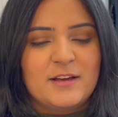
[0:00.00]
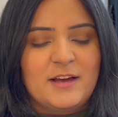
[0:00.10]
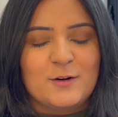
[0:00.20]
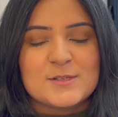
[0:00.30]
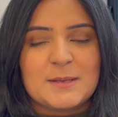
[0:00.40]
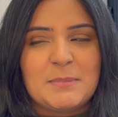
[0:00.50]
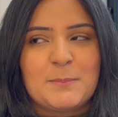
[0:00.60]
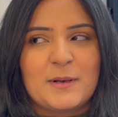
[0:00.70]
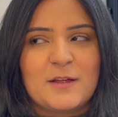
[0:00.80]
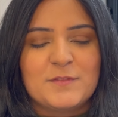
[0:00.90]
I know some
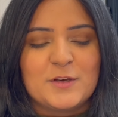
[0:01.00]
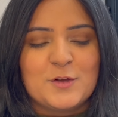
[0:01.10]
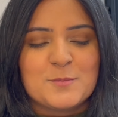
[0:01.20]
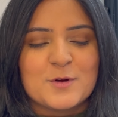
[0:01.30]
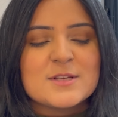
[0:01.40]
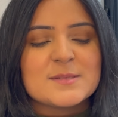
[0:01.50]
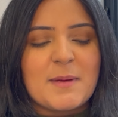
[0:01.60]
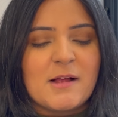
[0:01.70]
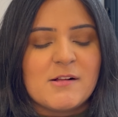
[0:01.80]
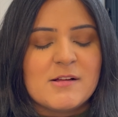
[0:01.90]
people love the new book
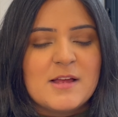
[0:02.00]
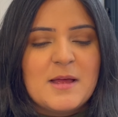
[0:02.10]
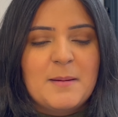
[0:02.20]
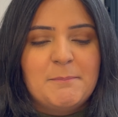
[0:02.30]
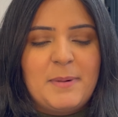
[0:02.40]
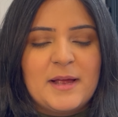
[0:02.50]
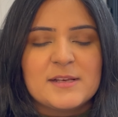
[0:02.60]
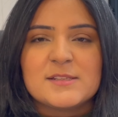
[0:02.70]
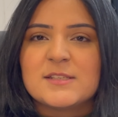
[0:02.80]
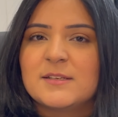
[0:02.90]
smell,
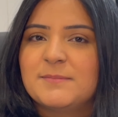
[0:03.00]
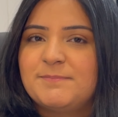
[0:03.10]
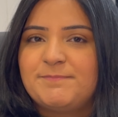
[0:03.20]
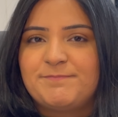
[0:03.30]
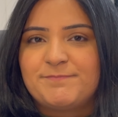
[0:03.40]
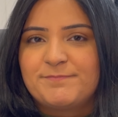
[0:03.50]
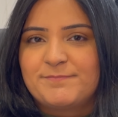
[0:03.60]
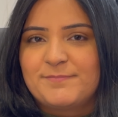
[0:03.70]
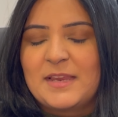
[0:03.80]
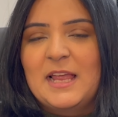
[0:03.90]
but
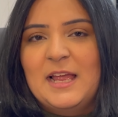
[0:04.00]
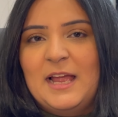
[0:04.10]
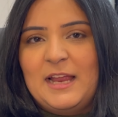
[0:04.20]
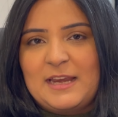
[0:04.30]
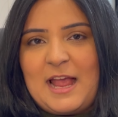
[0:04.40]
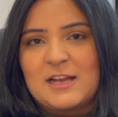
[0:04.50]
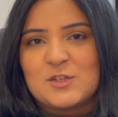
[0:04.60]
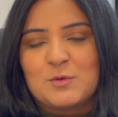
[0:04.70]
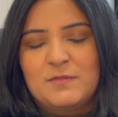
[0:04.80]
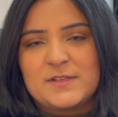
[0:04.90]
an
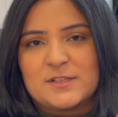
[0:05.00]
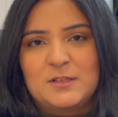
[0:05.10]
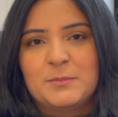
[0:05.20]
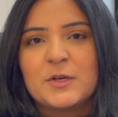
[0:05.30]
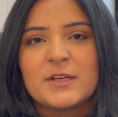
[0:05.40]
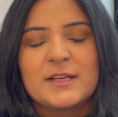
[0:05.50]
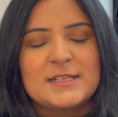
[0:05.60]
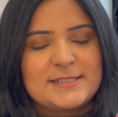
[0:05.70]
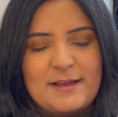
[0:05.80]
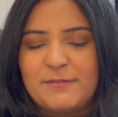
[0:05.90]
actual physical book
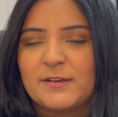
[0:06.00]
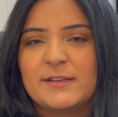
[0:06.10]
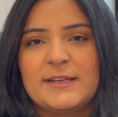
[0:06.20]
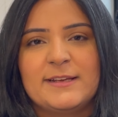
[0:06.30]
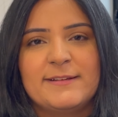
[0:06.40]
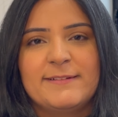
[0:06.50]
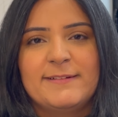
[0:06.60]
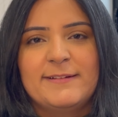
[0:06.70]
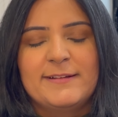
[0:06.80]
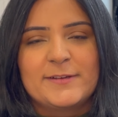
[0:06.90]
is definitely
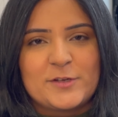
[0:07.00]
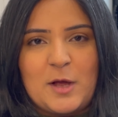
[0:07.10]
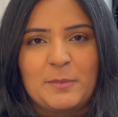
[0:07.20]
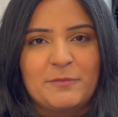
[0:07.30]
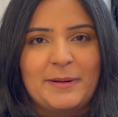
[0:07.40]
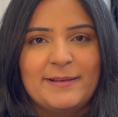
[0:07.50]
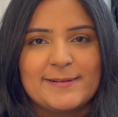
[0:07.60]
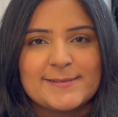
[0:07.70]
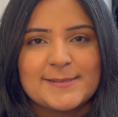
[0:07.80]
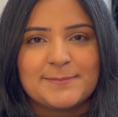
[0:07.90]
top of my list.